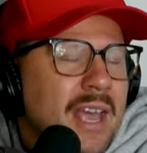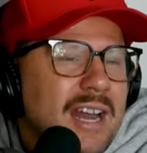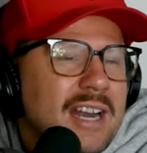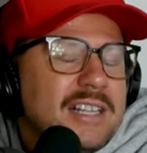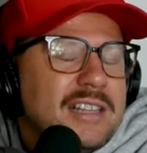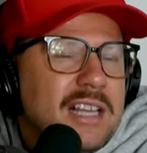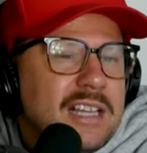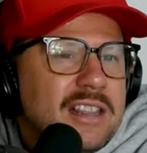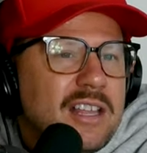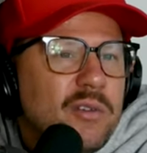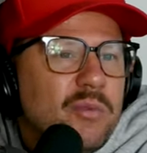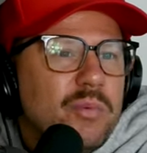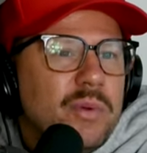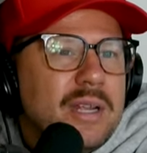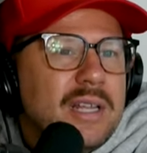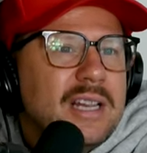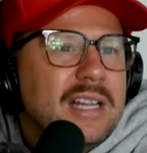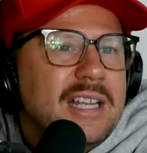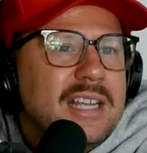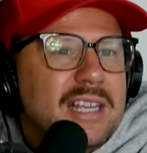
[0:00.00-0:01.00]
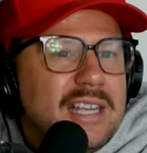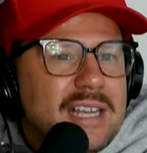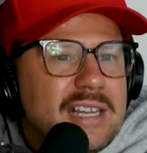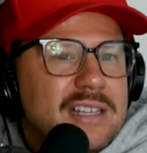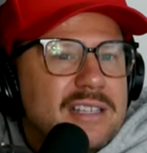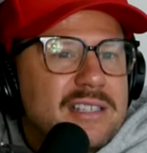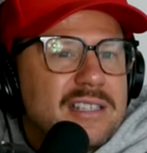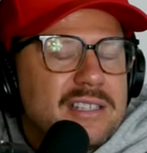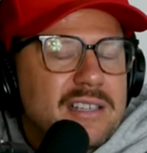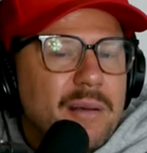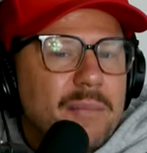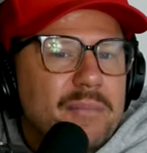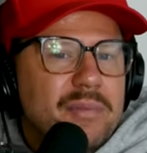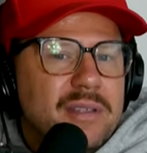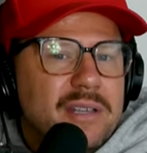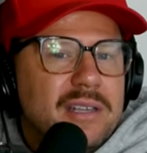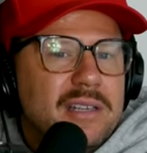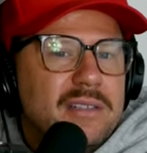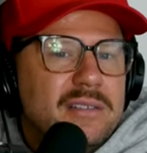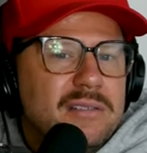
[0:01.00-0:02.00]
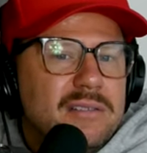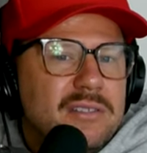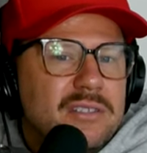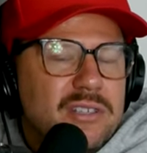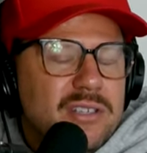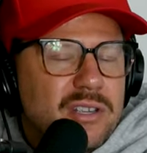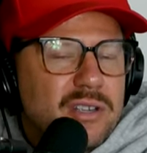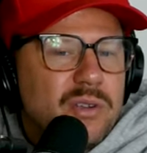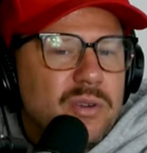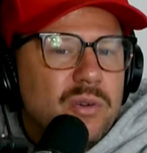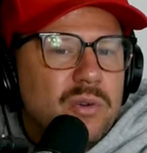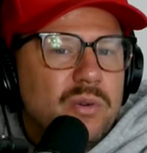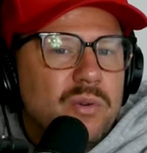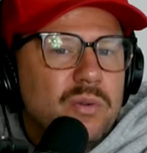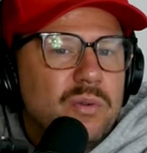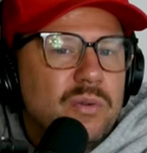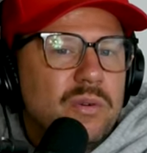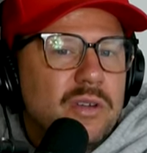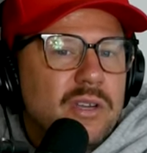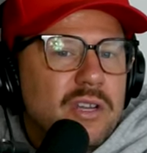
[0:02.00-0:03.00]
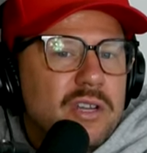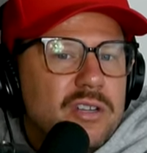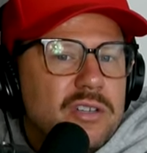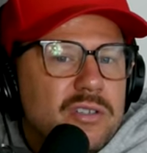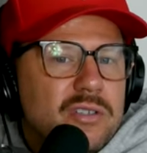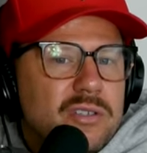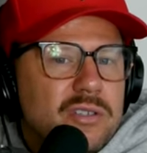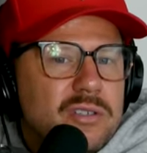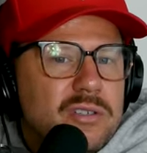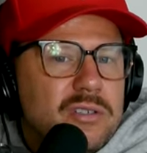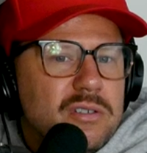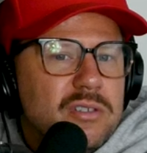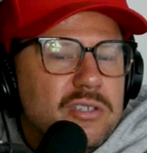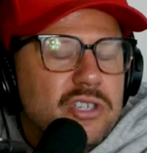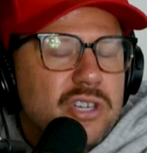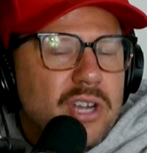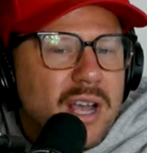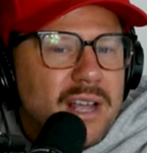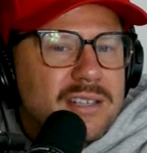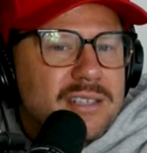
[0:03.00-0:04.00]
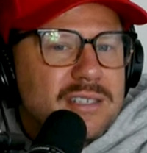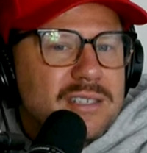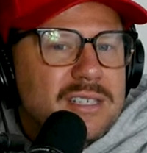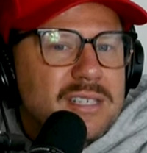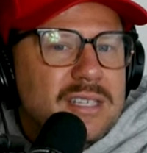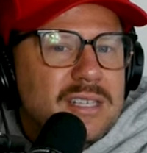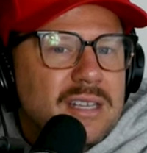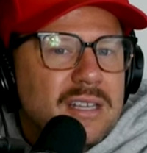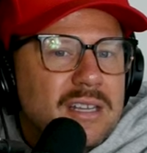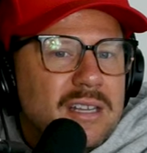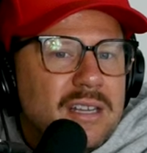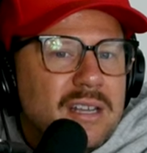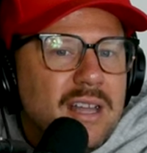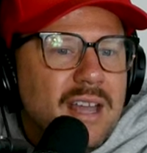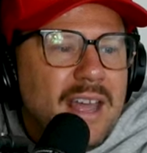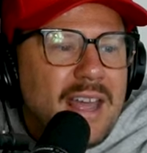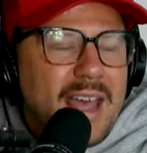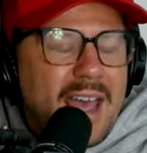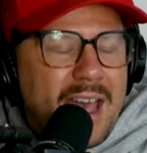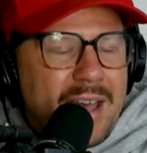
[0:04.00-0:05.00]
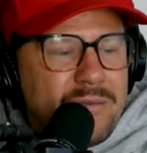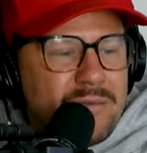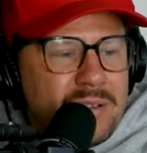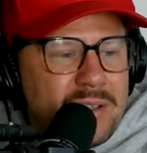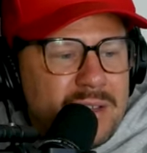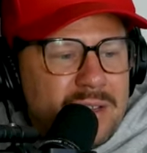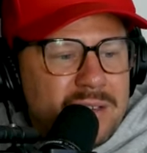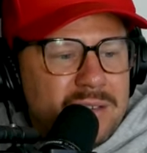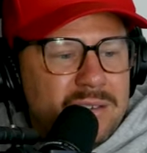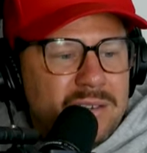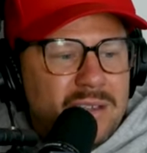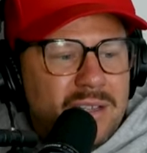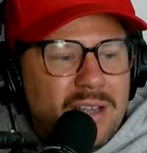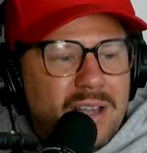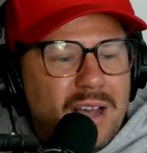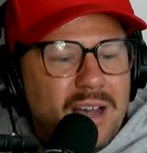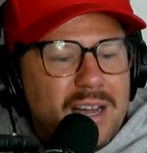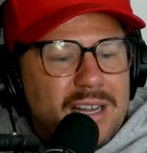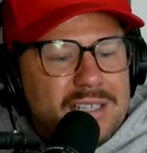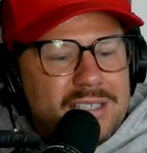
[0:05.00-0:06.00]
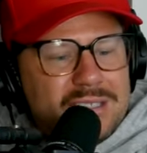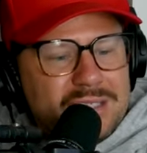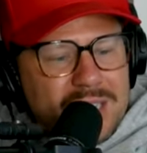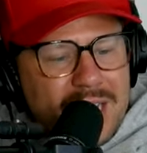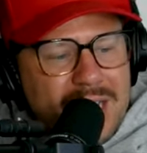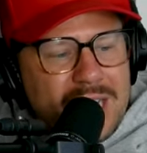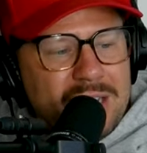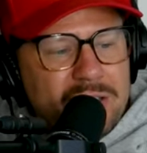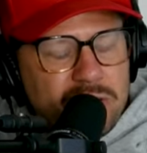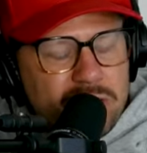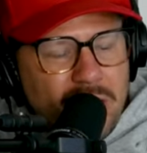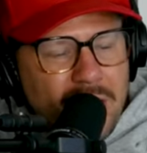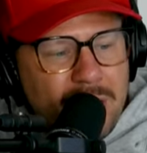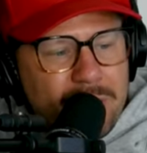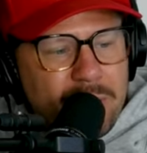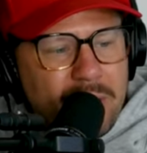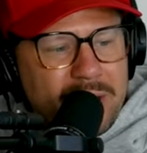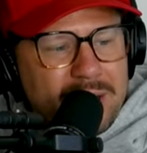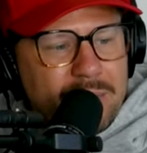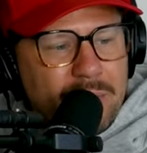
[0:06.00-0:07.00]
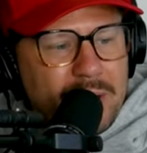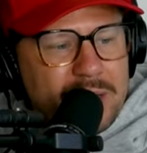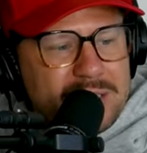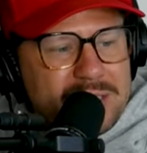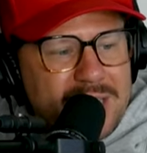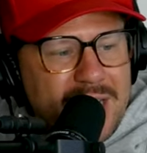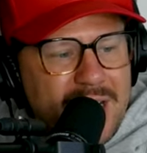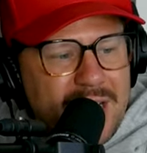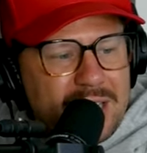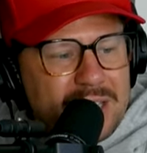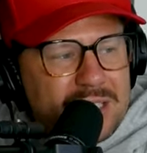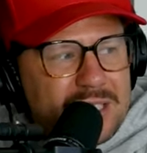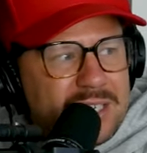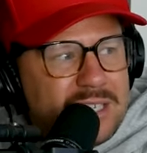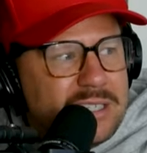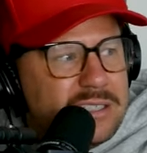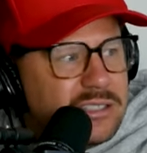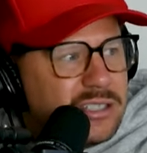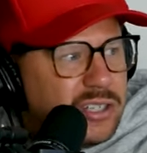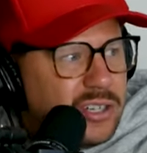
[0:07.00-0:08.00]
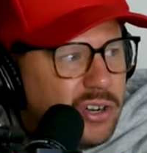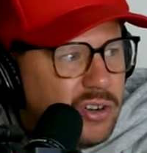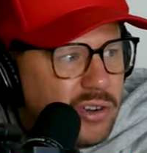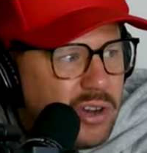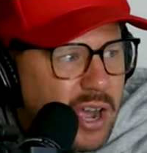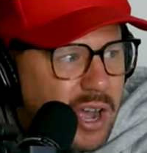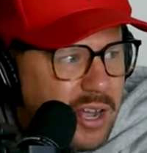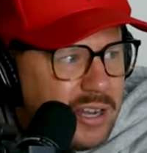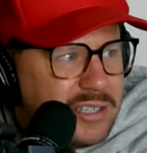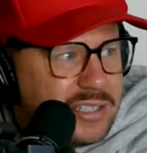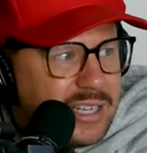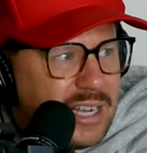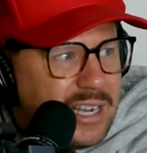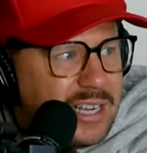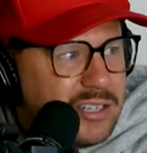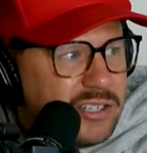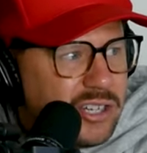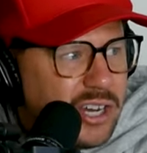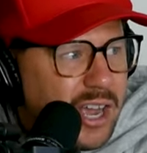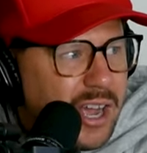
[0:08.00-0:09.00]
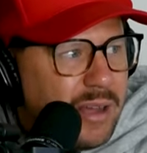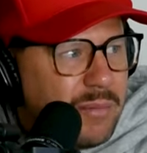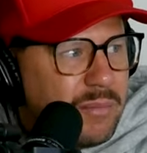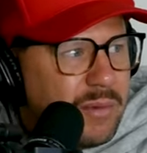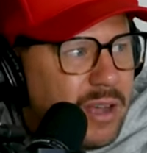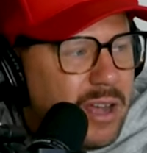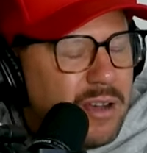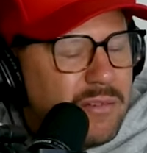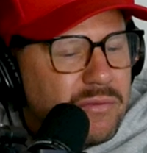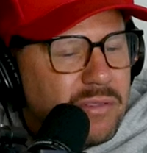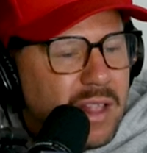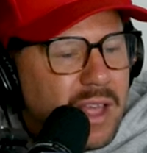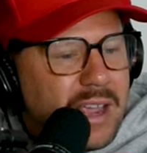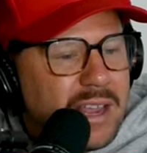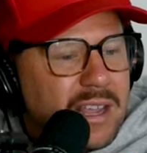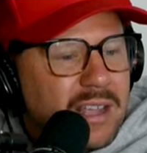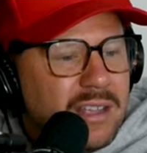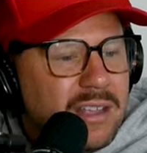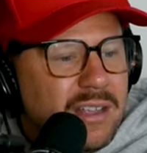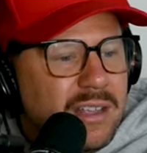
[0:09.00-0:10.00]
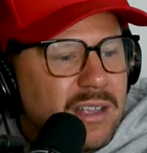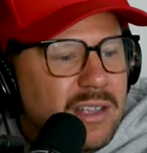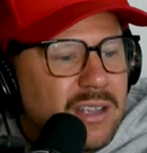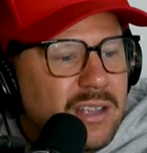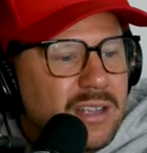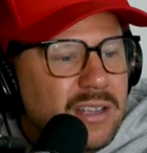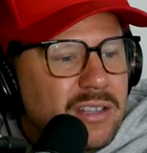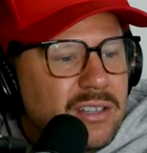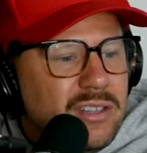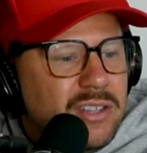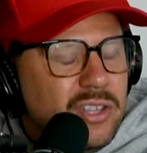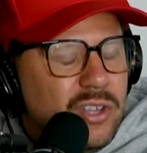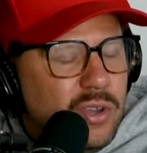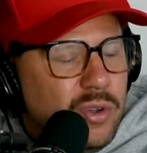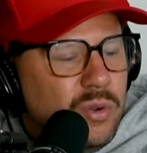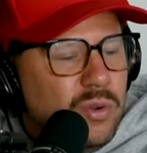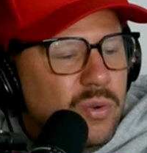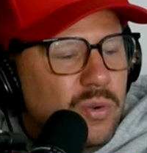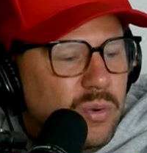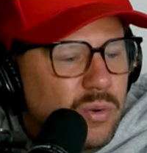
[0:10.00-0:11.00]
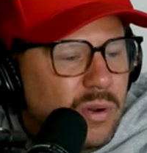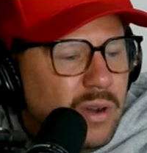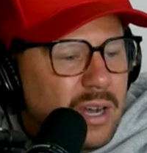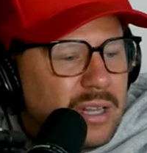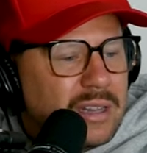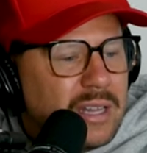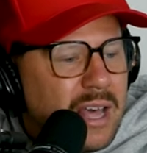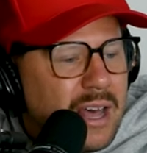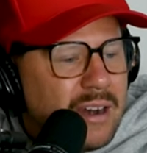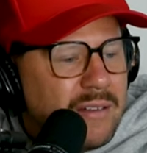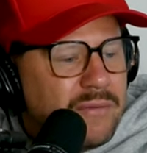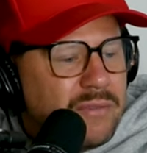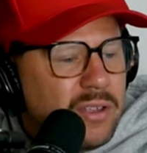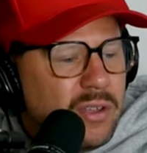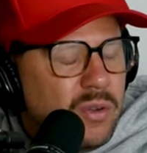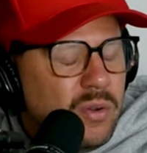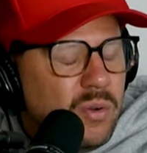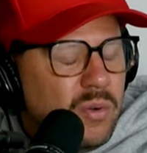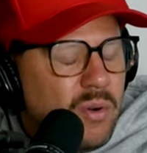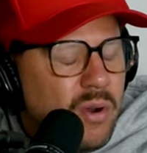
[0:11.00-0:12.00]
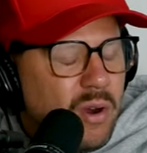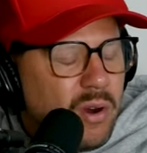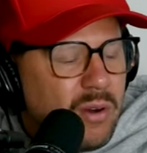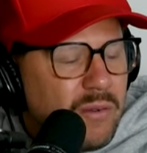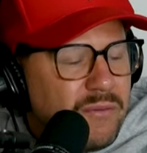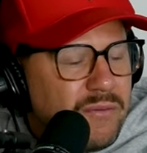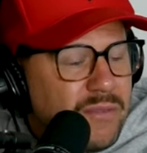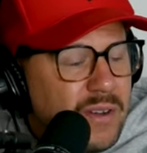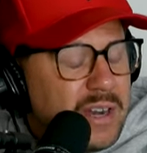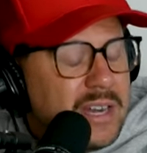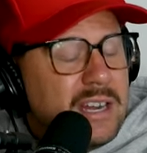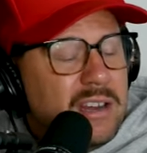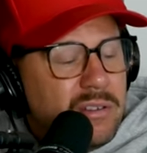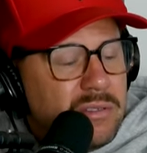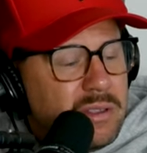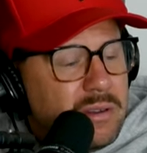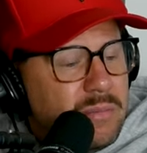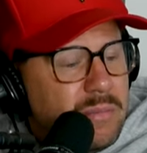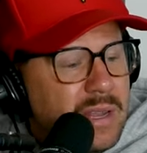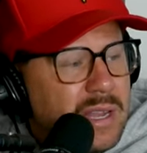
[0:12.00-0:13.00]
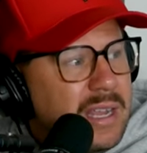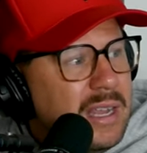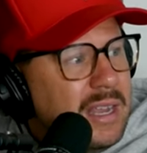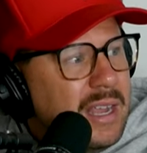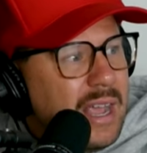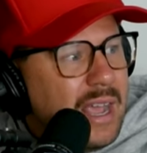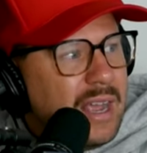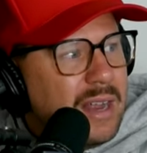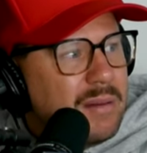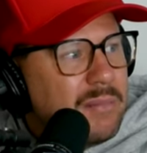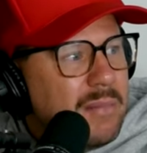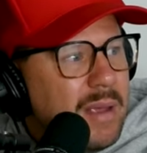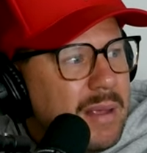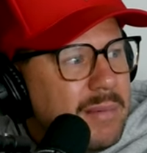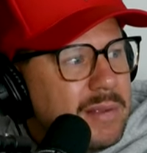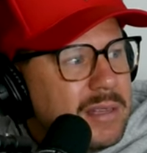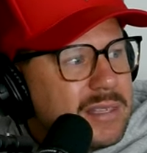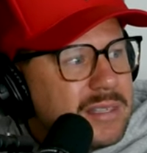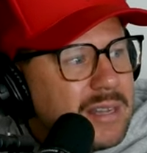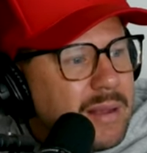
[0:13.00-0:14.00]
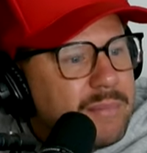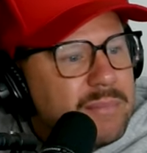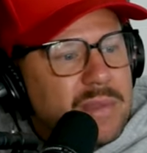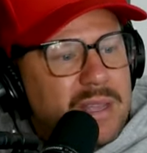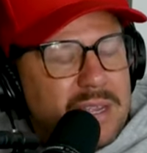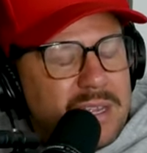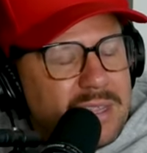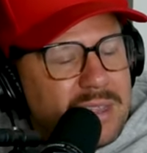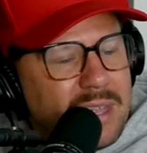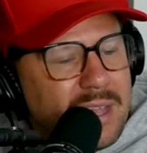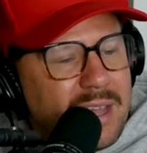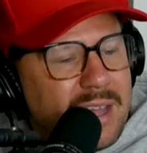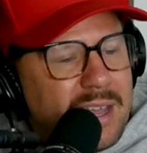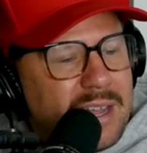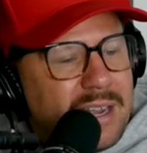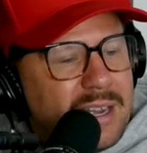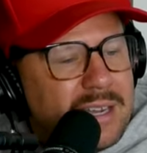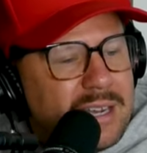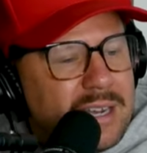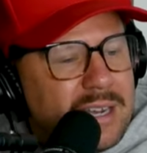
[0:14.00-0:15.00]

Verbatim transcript: And I think there really is something to just having a day job like mentality to your non-day job of like, you, a lot of you are funnier than me, and maybe somebody that